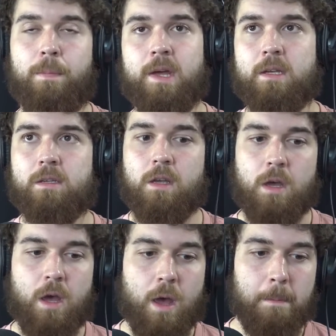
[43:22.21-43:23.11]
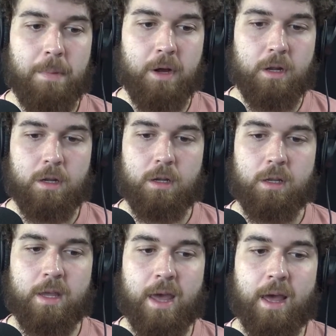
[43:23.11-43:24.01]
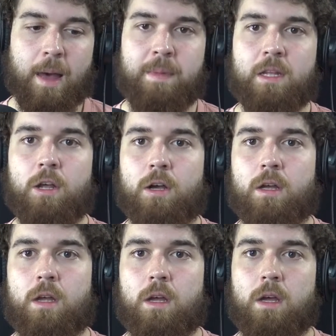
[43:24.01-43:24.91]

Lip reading: picks. But yeah, I mean, look,